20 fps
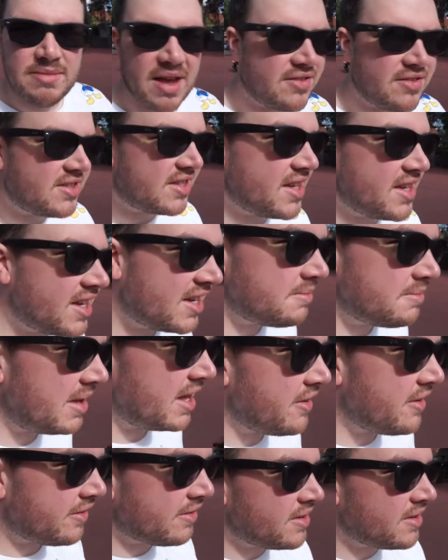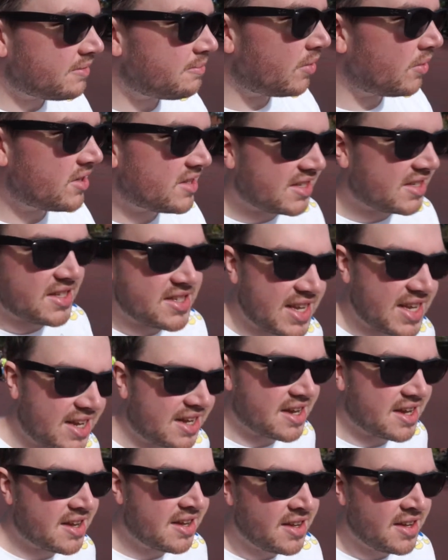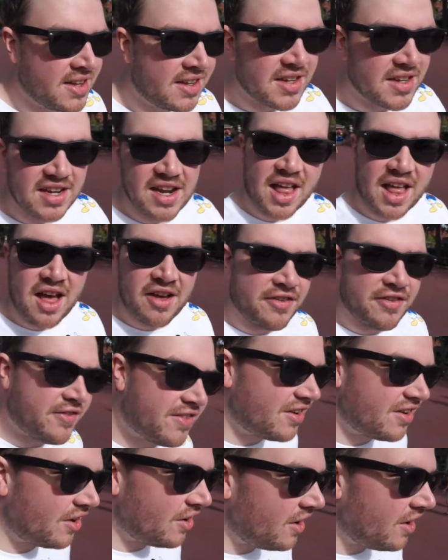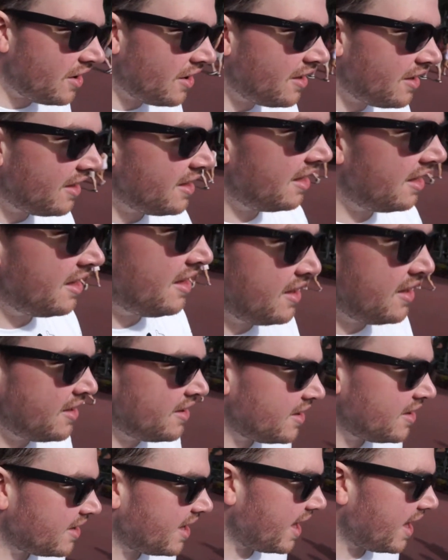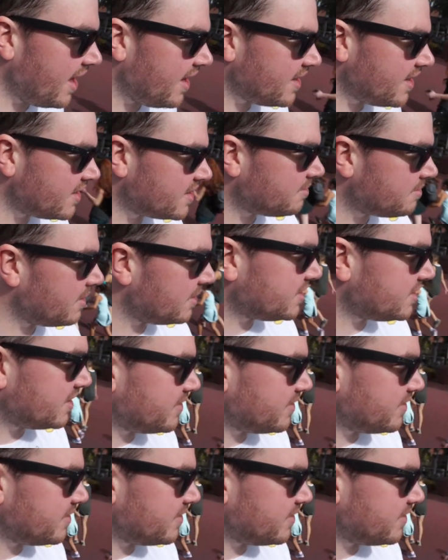Mountain, bit of Monsters Inc. Laugh Floor, and most